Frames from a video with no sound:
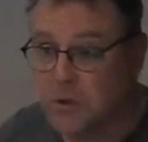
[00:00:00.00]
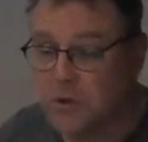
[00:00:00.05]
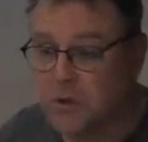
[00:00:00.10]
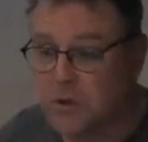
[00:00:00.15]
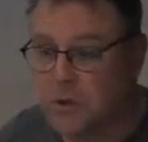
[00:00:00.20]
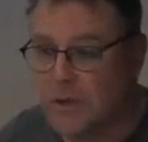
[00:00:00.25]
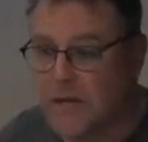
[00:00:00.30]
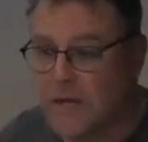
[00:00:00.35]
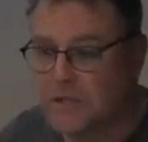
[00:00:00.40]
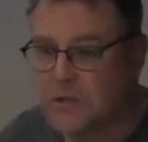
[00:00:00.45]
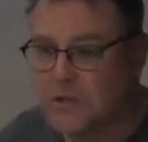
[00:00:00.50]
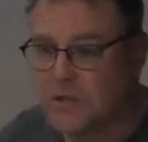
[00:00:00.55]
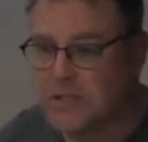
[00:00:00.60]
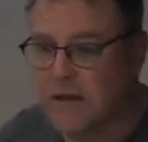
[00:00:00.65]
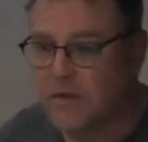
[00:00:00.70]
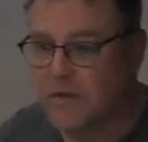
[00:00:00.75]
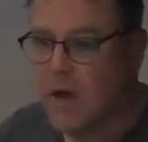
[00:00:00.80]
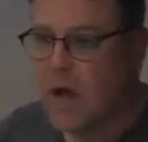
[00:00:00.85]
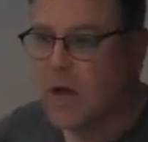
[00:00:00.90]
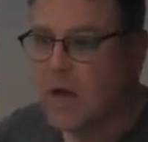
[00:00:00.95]
do to do that sort of
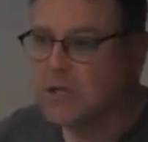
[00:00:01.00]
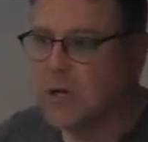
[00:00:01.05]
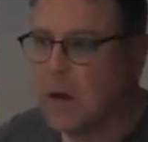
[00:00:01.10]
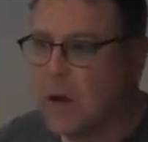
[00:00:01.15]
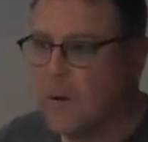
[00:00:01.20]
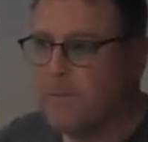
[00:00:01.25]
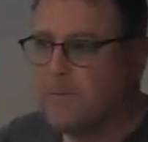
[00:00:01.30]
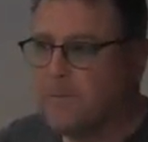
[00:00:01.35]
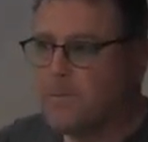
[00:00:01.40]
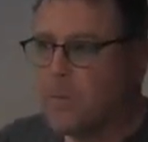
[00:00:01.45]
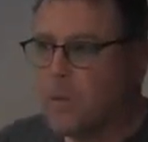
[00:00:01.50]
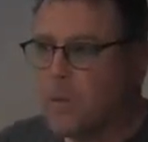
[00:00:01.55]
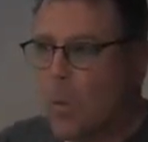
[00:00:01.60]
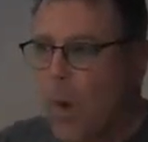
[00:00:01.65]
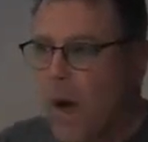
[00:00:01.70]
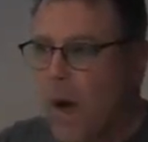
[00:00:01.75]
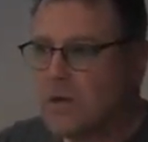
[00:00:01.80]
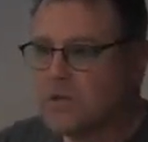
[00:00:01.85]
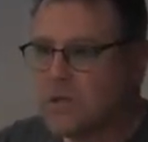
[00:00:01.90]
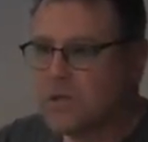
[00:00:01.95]
stuff. So,
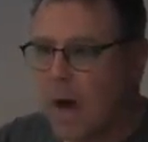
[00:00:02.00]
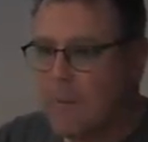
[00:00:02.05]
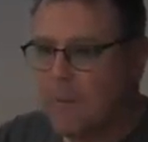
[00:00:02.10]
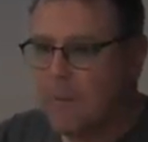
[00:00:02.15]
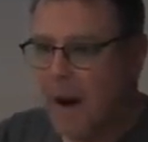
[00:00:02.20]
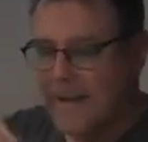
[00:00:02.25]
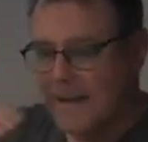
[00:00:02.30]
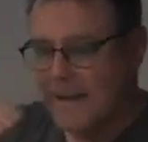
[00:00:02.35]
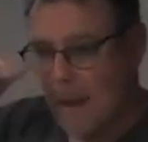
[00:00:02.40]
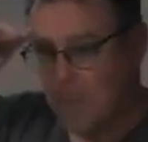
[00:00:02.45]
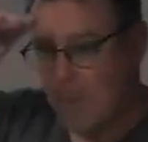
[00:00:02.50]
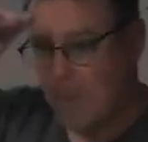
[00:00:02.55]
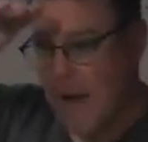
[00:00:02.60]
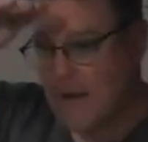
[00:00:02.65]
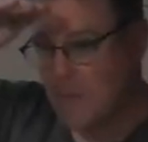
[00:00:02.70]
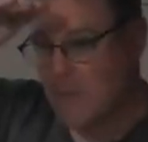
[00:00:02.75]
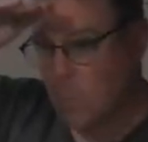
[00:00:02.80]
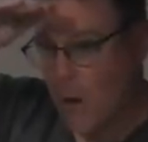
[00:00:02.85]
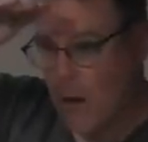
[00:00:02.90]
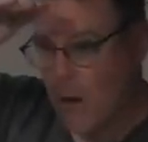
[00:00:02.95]
whilst I might get
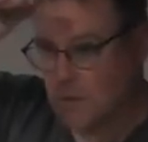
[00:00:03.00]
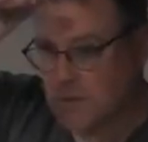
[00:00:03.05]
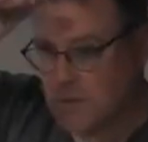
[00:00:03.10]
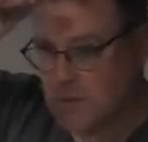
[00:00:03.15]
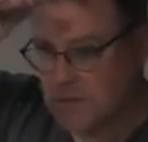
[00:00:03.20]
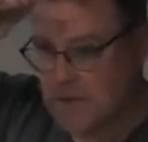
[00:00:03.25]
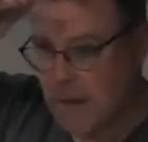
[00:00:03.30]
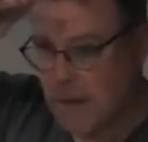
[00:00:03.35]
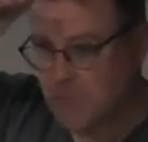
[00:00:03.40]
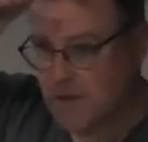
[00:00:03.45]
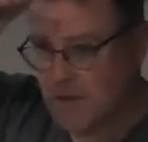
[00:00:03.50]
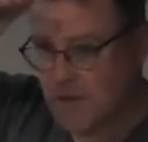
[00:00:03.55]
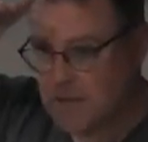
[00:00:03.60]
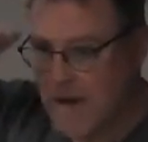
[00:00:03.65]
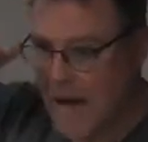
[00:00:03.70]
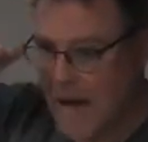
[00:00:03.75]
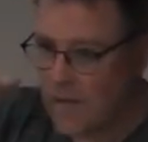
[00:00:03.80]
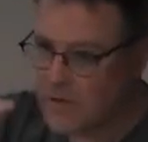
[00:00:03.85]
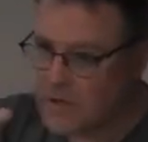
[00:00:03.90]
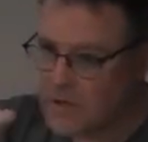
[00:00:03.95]
paid well some
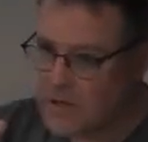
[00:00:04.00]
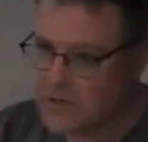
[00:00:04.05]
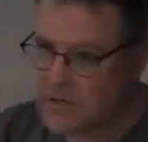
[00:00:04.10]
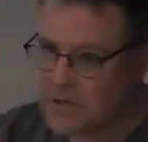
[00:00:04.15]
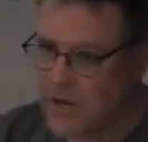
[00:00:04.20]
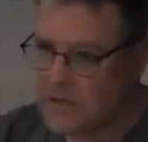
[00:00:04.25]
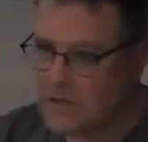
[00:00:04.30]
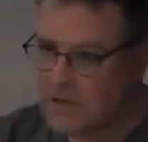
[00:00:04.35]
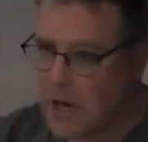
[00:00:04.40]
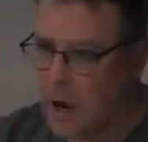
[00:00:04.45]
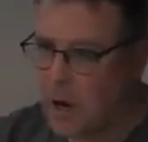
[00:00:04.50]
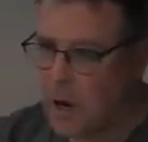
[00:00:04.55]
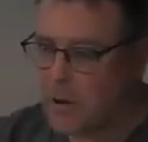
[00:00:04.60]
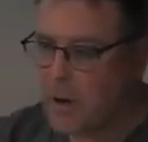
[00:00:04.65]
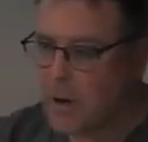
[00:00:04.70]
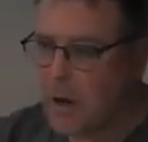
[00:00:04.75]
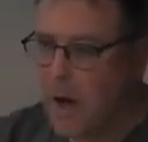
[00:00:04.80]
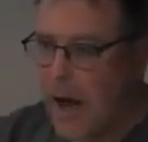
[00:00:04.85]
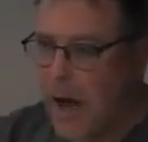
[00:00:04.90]
years, other years I don't.